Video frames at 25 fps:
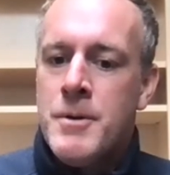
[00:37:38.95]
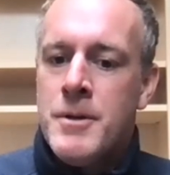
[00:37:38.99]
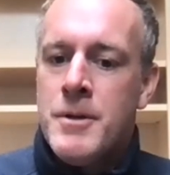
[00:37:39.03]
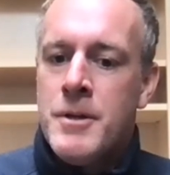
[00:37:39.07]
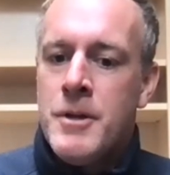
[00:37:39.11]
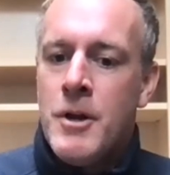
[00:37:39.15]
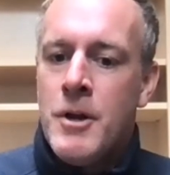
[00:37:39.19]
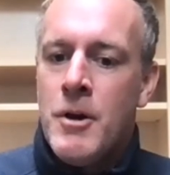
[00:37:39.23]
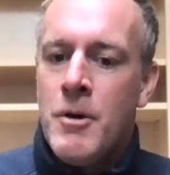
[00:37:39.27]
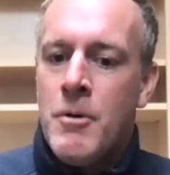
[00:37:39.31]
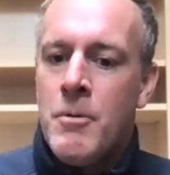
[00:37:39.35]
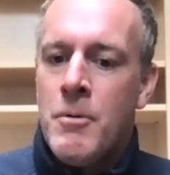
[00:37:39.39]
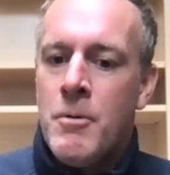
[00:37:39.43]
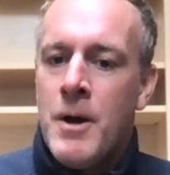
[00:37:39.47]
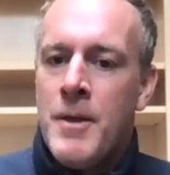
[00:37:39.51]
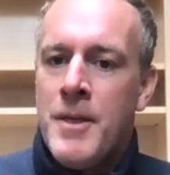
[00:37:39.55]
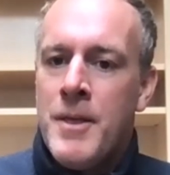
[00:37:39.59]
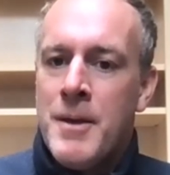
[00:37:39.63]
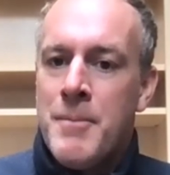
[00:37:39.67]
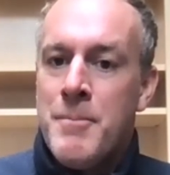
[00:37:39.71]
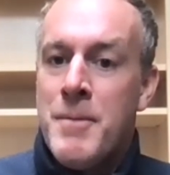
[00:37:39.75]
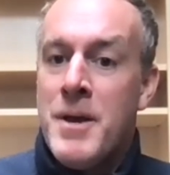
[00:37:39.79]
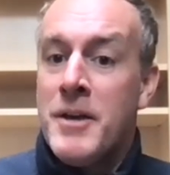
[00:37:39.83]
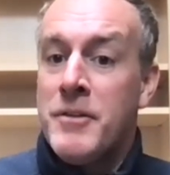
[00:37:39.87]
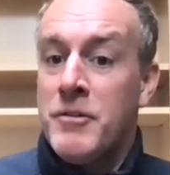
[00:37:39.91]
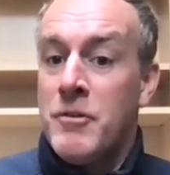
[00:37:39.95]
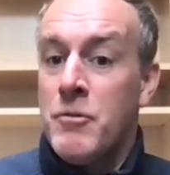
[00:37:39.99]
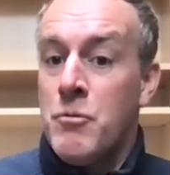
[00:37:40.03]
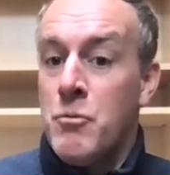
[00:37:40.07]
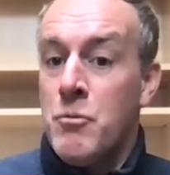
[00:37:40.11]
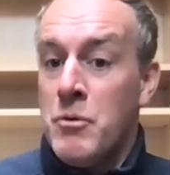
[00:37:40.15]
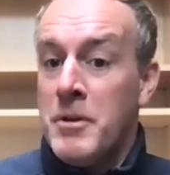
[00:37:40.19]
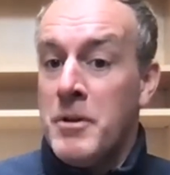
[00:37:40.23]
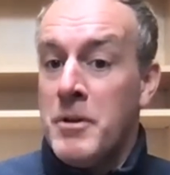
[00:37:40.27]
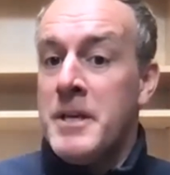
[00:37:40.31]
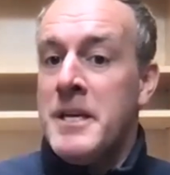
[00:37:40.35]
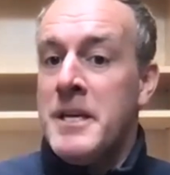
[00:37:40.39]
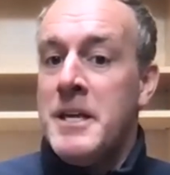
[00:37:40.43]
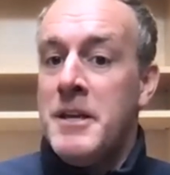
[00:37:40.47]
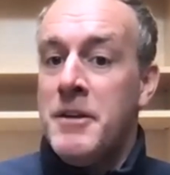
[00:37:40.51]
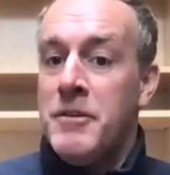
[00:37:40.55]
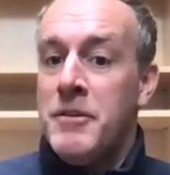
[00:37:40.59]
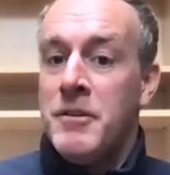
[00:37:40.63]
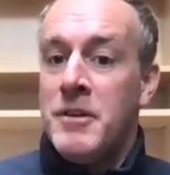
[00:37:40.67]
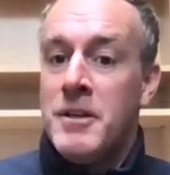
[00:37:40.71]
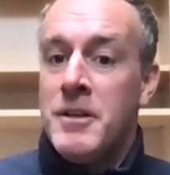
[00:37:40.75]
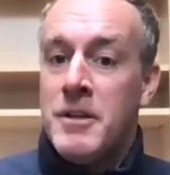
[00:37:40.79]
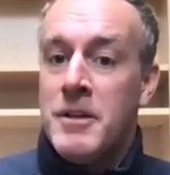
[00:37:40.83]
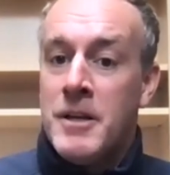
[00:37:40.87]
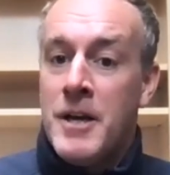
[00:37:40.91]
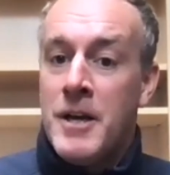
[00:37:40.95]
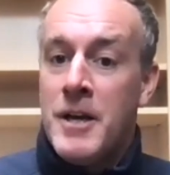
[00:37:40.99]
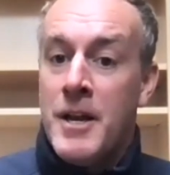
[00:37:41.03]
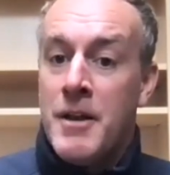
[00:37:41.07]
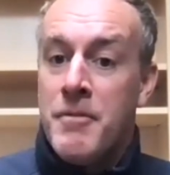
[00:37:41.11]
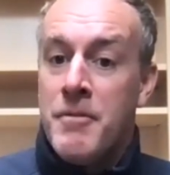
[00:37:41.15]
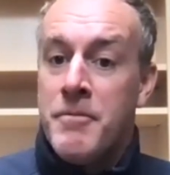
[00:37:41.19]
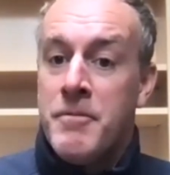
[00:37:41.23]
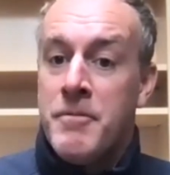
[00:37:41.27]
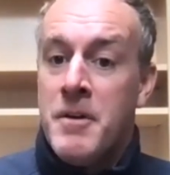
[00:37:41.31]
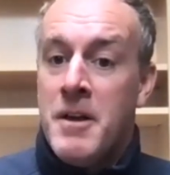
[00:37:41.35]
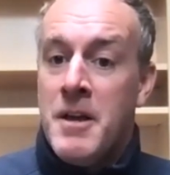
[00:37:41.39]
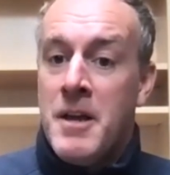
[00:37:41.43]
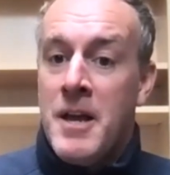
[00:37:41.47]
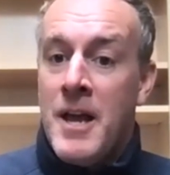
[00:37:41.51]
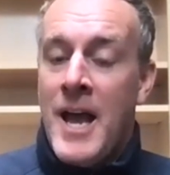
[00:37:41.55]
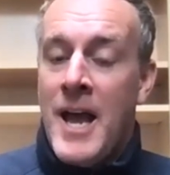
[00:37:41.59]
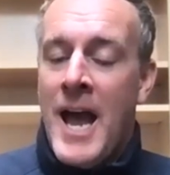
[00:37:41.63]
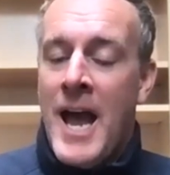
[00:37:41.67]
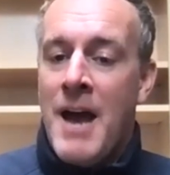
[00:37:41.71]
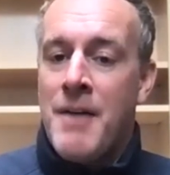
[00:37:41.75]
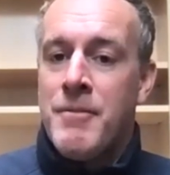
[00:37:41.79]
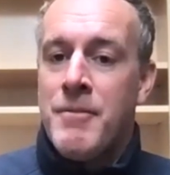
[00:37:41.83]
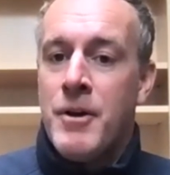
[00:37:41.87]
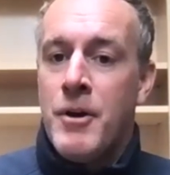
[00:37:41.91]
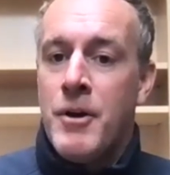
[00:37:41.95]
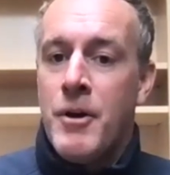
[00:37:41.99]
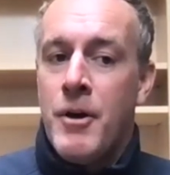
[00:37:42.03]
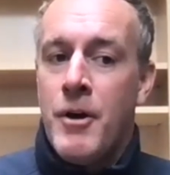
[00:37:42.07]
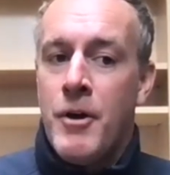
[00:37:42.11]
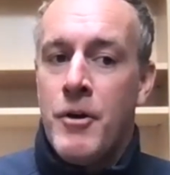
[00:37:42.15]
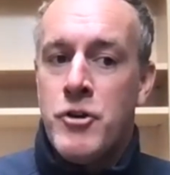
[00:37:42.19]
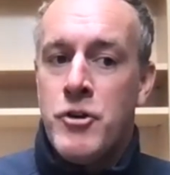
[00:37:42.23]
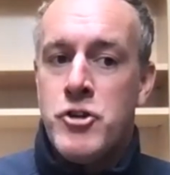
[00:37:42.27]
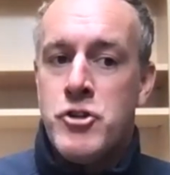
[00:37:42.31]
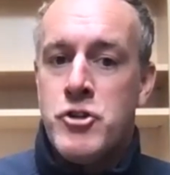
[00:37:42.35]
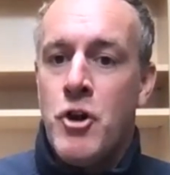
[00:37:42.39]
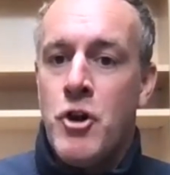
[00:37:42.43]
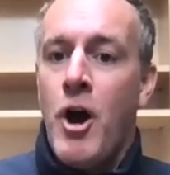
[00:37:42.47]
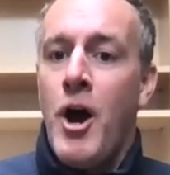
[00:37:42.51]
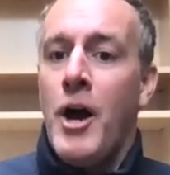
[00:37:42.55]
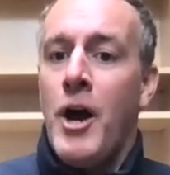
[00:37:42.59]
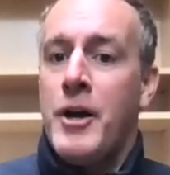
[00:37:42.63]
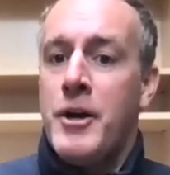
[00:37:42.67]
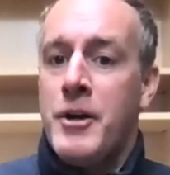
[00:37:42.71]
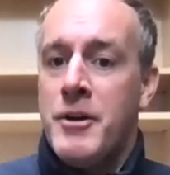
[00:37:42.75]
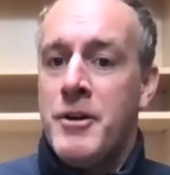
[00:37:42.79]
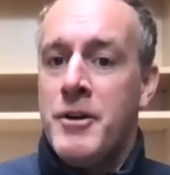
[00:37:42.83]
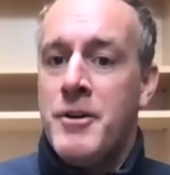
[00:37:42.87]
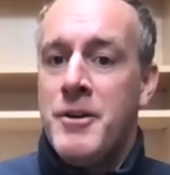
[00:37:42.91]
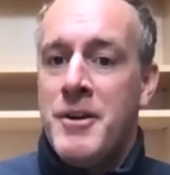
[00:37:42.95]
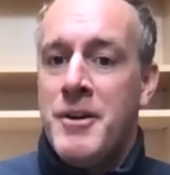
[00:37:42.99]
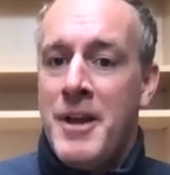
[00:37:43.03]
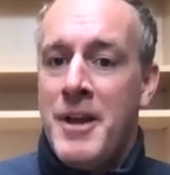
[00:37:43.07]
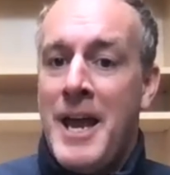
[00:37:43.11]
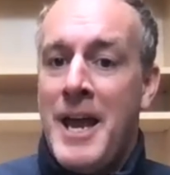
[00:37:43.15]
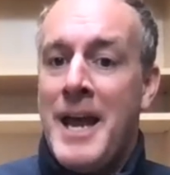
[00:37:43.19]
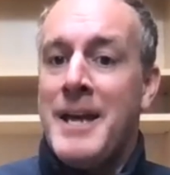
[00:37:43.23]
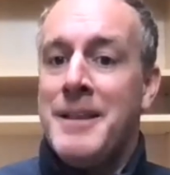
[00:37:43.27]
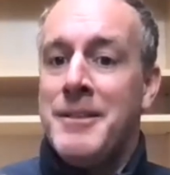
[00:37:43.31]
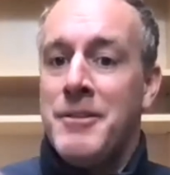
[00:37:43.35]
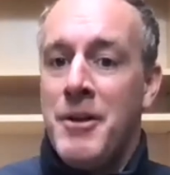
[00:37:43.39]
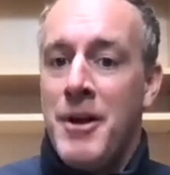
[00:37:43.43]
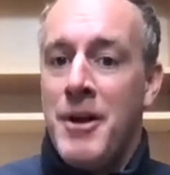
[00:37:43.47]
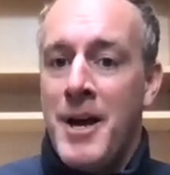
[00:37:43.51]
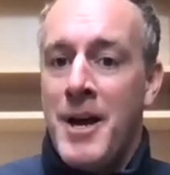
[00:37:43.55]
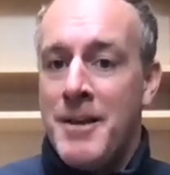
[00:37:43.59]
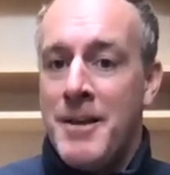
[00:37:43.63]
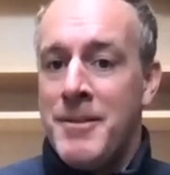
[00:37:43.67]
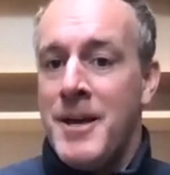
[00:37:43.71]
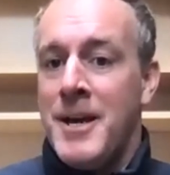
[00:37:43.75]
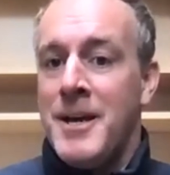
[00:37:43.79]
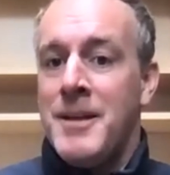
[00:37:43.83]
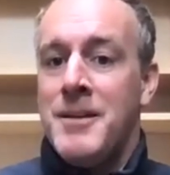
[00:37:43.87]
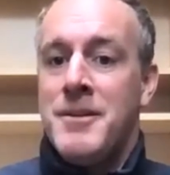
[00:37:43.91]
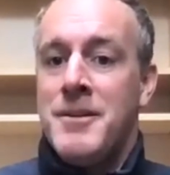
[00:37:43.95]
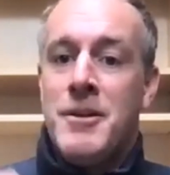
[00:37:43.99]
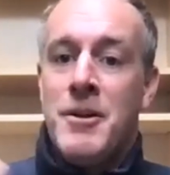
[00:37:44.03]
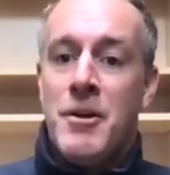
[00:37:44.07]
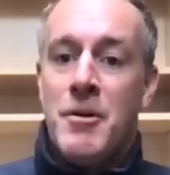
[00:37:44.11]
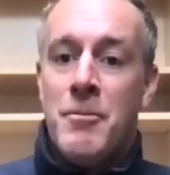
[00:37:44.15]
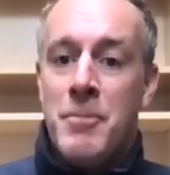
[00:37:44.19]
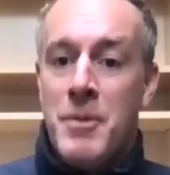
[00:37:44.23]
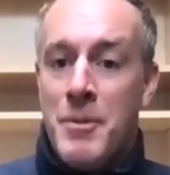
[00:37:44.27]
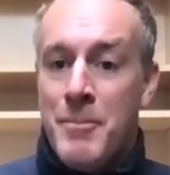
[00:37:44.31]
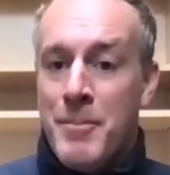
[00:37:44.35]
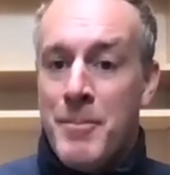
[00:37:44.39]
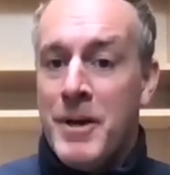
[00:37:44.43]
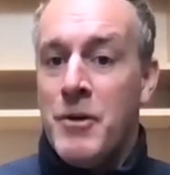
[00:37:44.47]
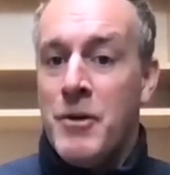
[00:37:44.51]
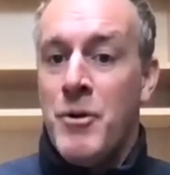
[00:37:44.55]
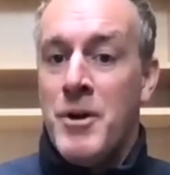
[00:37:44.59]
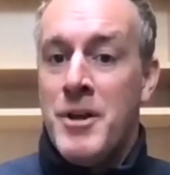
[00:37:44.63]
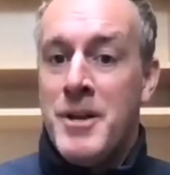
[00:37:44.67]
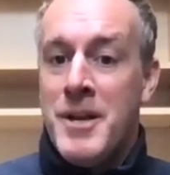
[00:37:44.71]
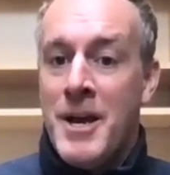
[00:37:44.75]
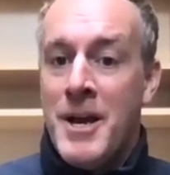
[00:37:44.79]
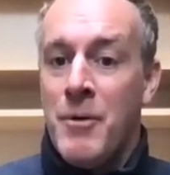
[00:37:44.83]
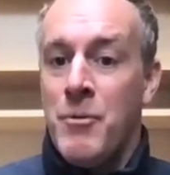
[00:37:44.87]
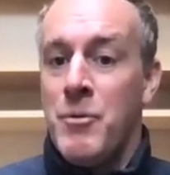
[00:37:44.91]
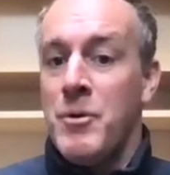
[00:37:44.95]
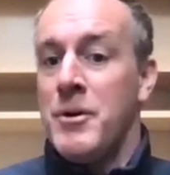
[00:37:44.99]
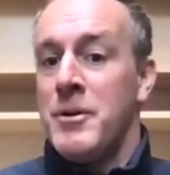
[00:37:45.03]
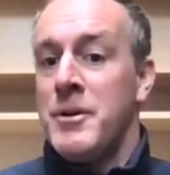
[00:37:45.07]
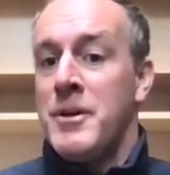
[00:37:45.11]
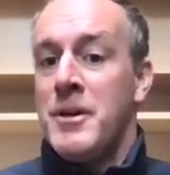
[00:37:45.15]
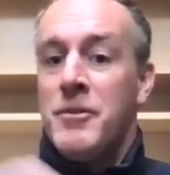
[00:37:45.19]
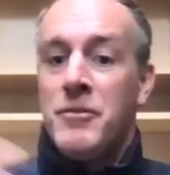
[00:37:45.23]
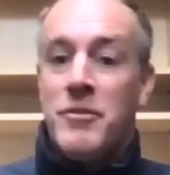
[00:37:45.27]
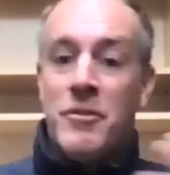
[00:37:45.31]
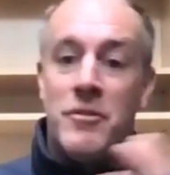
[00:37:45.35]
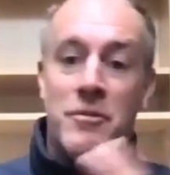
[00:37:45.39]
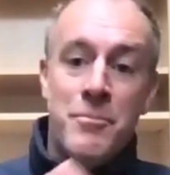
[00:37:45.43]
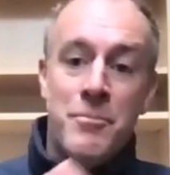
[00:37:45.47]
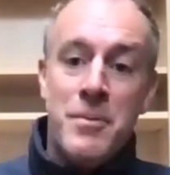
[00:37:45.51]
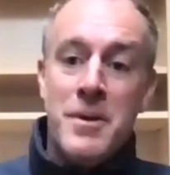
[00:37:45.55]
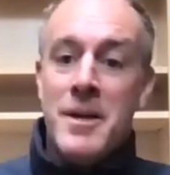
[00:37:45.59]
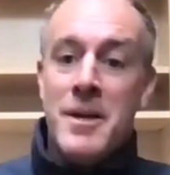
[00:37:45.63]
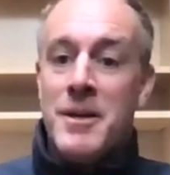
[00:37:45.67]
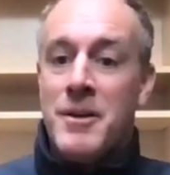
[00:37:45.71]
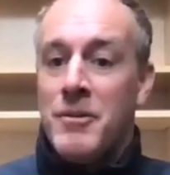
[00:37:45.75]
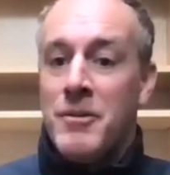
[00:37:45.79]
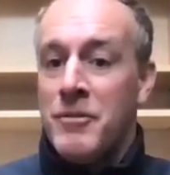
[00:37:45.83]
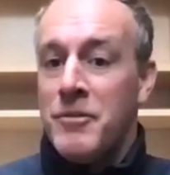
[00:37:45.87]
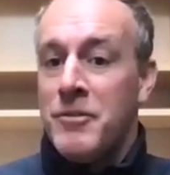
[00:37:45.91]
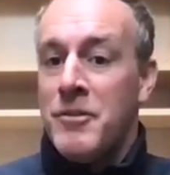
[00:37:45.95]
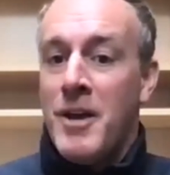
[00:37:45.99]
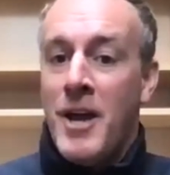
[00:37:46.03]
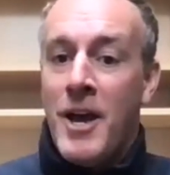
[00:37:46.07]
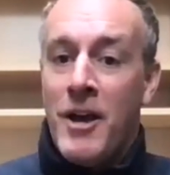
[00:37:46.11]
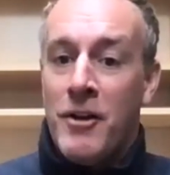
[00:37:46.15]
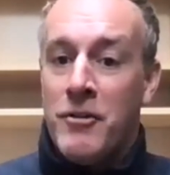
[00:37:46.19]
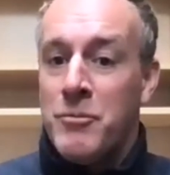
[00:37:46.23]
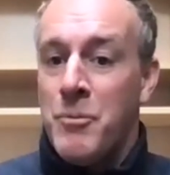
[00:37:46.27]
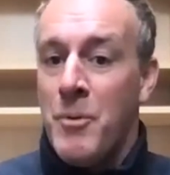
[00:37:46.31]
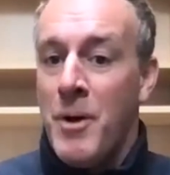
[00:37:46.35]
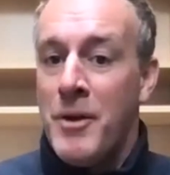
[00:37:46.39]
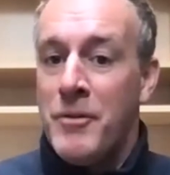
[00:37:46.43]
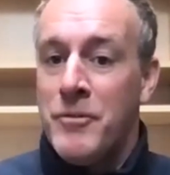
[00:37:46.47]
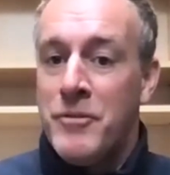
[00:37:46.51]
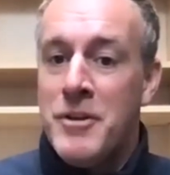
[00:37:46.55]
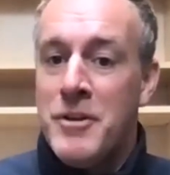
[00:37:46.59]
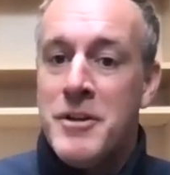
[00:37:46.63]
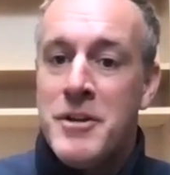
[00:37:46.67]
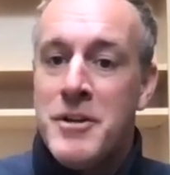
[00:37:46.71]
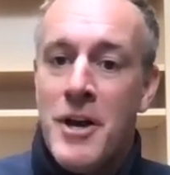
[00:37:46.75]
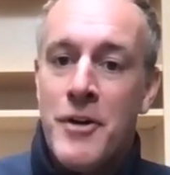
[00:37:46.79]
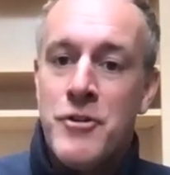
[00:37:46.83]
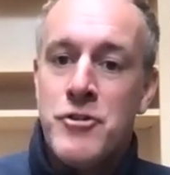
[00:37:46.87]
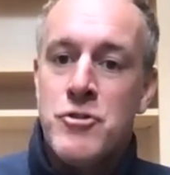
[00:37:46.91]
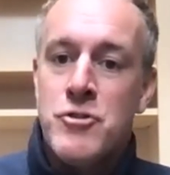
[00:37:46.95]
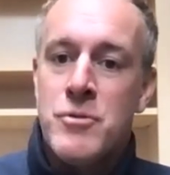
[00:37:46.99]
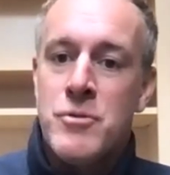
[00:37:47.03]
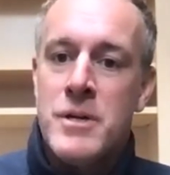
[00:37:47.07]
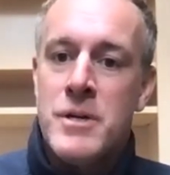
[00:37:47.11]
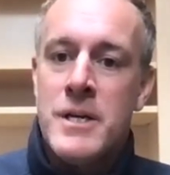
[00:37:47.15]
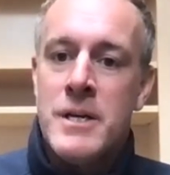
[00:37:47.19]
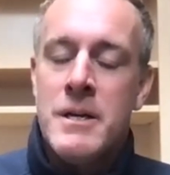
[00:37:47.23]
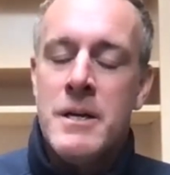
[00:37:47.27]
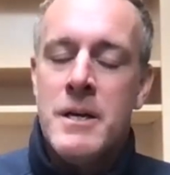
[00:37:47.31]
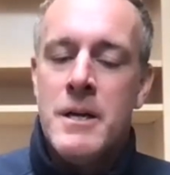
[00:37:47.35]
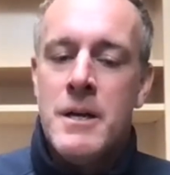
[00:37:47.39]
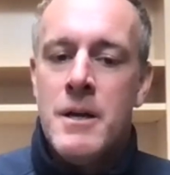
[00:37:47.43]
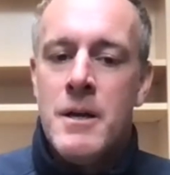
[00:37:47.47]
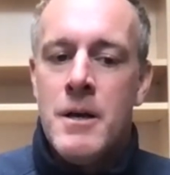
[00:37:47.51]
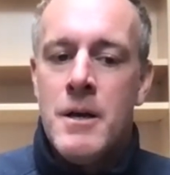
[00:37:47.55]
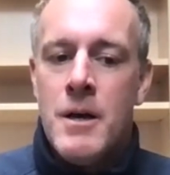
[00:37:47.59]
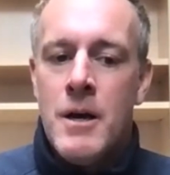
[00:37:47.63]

you know, I think makes it really easy to kind of have a shock headline that, you know, the Bitcoin network is as big as XYZ country,